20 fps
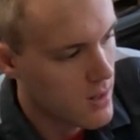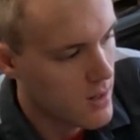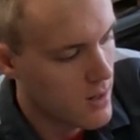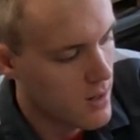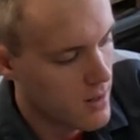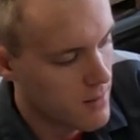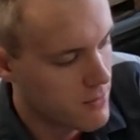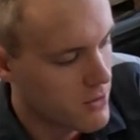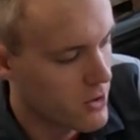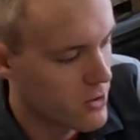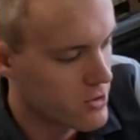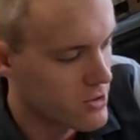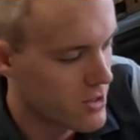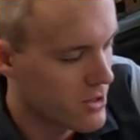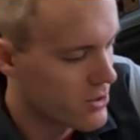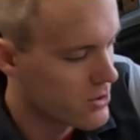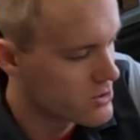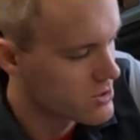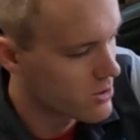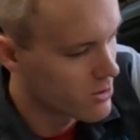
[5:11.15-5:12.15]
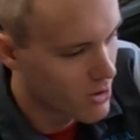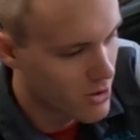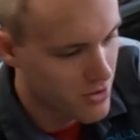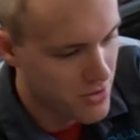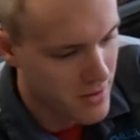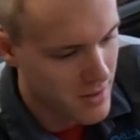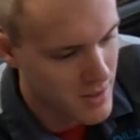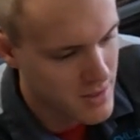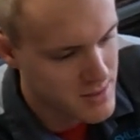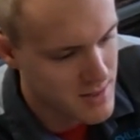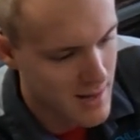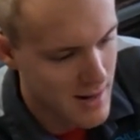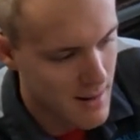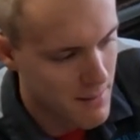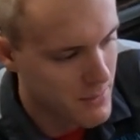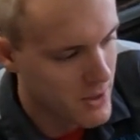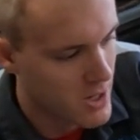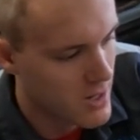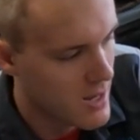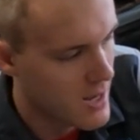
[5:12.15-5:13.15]
Um, there, there's little things that
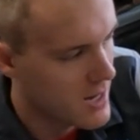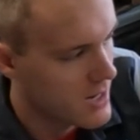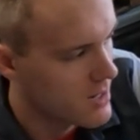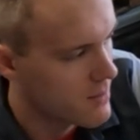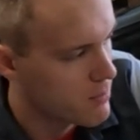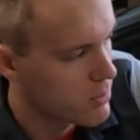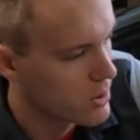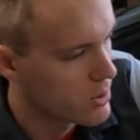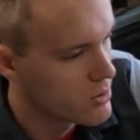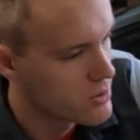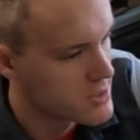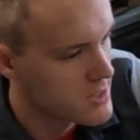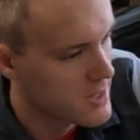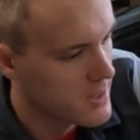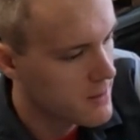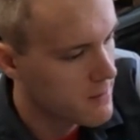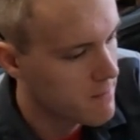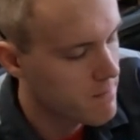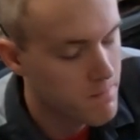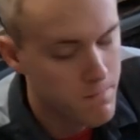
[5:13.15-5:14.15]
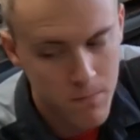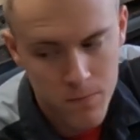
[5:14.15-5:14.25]
I'm gonna end up losing.